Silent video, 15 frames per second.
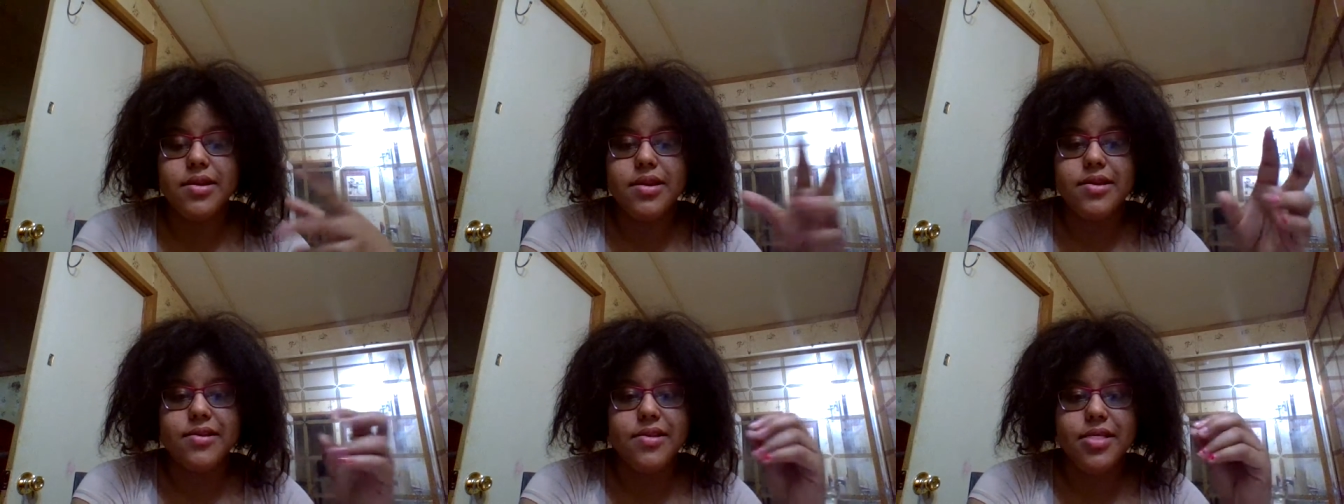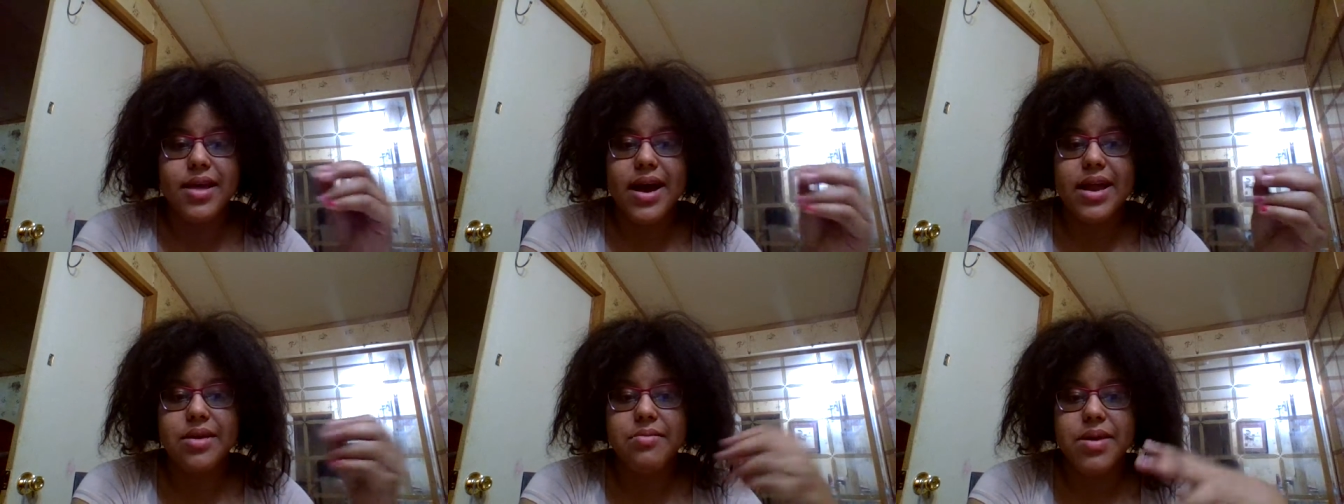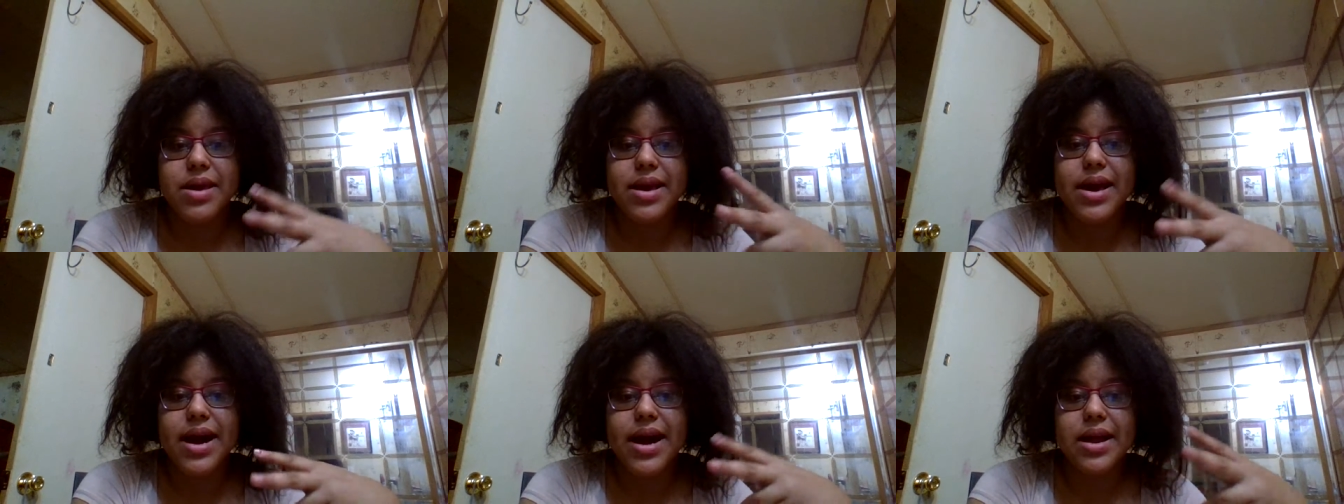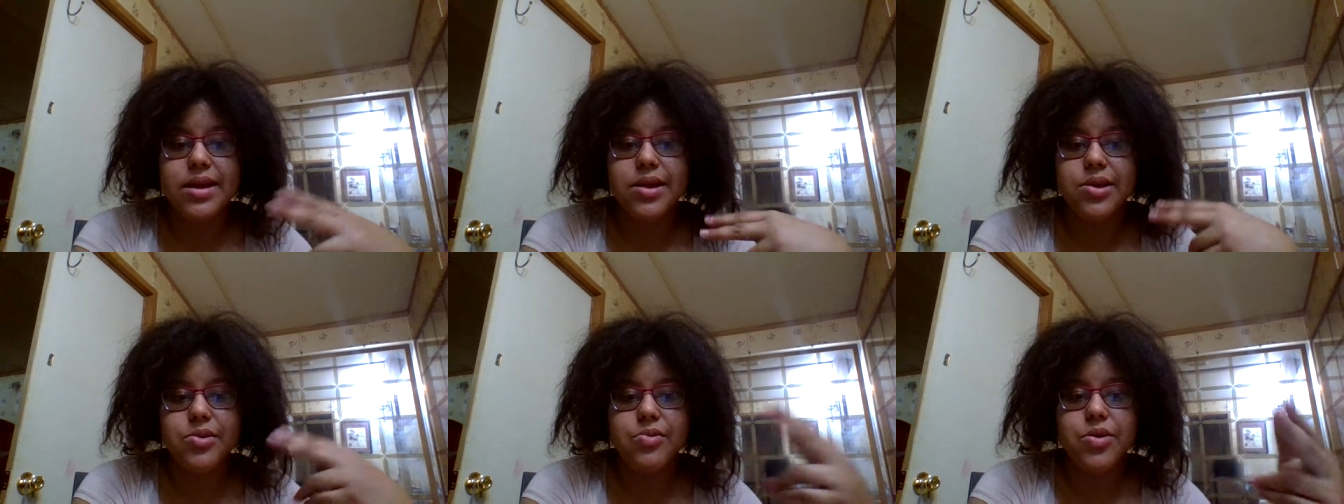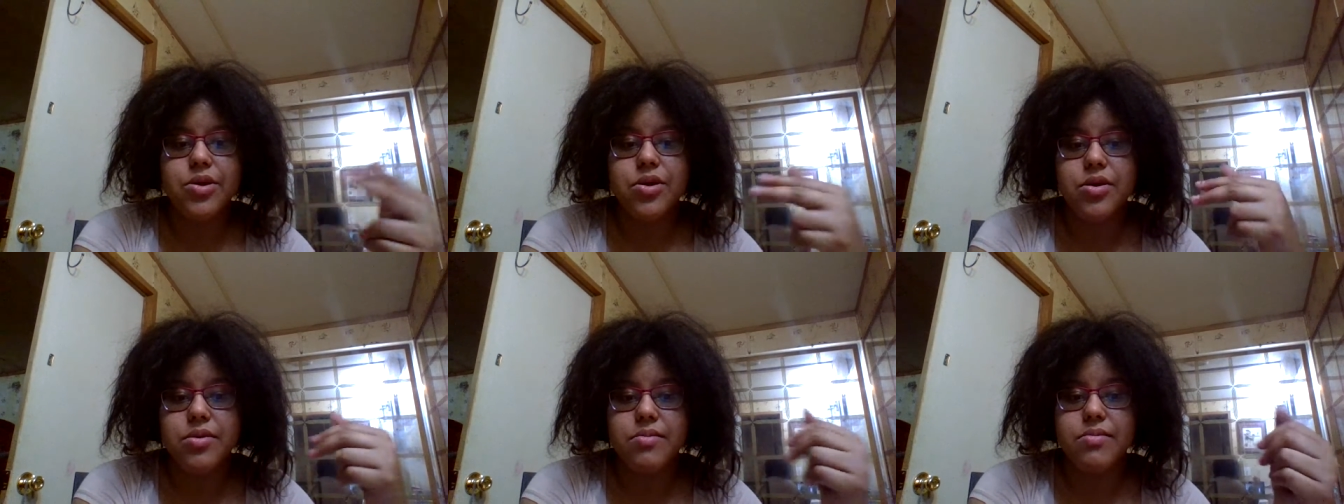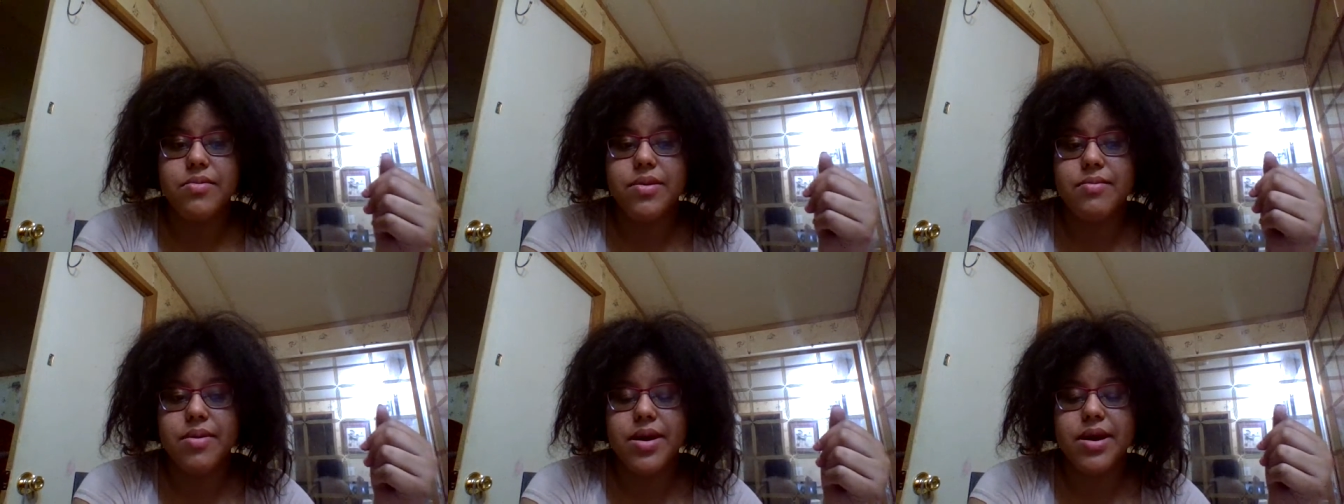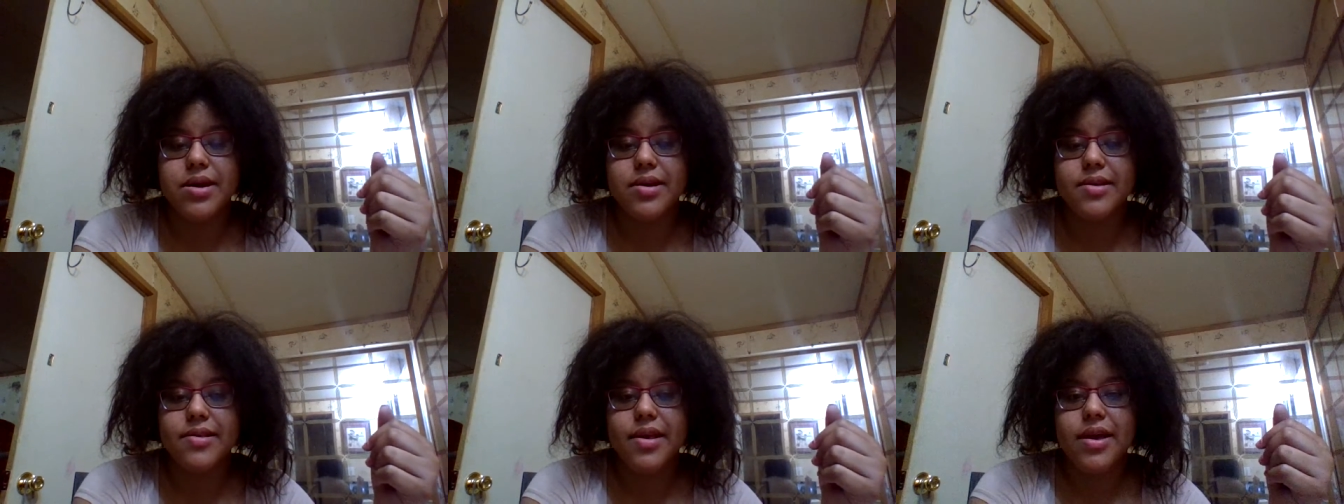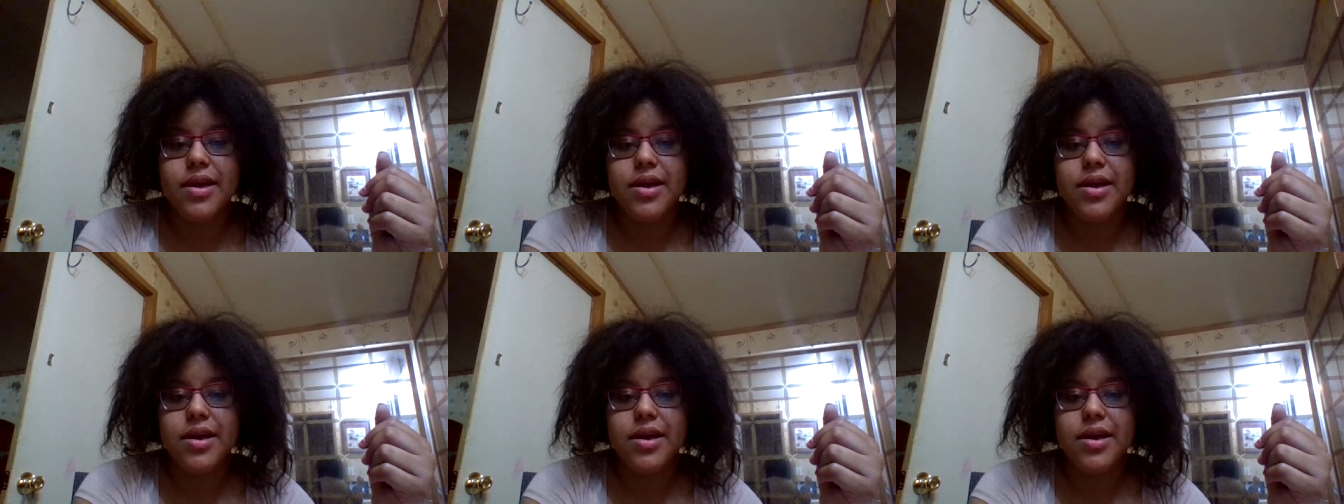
there's a lot that me and God need to work on because